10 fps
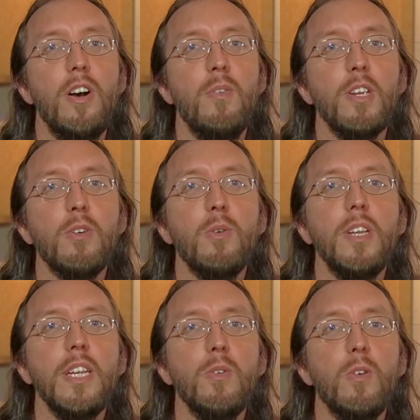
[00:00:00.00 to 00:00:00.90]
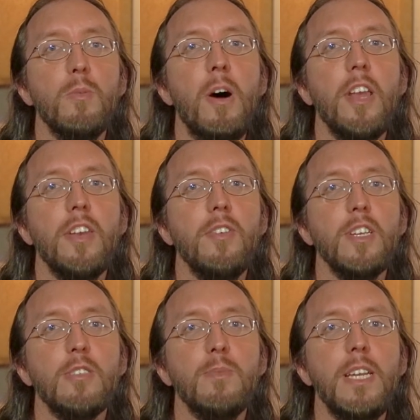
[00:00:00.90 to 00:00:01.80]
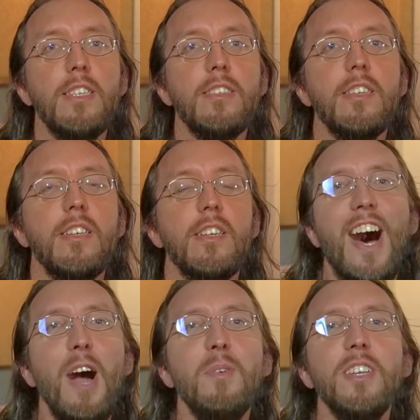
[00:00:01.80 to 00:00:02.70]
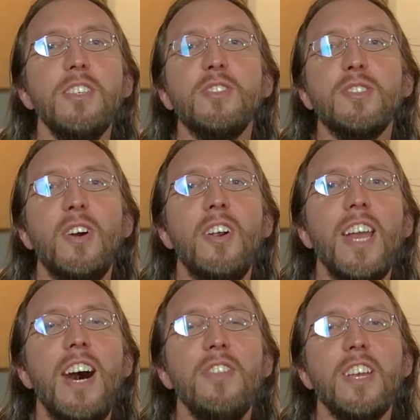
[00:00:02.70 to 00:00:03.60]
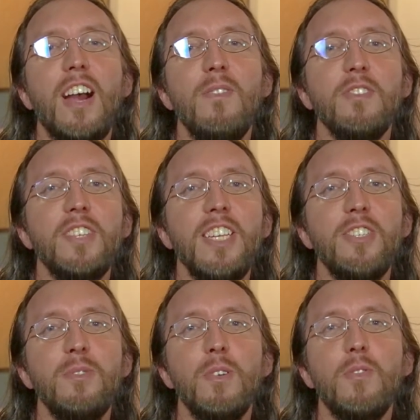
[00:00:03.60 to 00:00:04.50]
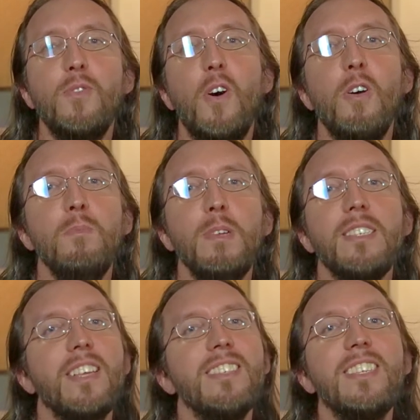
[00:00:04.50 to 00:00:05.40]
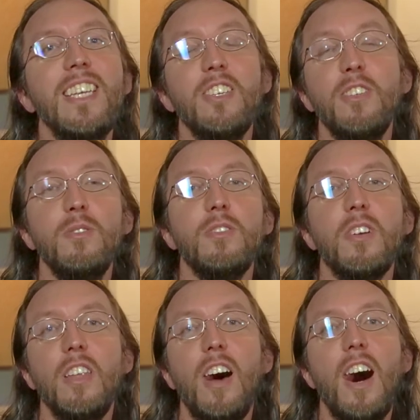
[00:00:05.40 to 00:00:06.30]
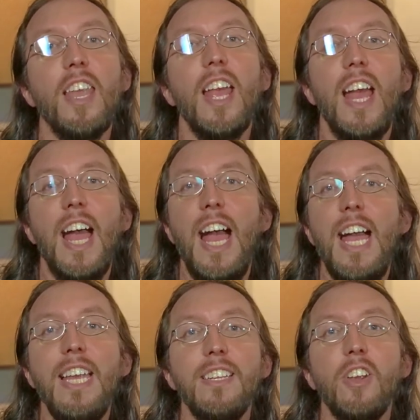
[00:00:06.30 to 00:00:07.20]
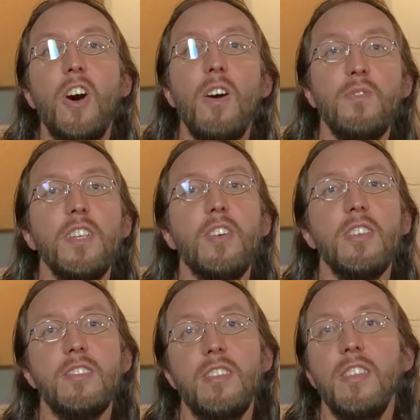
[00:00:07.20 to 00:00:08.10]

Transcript: a recording or monitoring space. I wanted to start out the conversation with foam because I see it used a lot, and it often causes a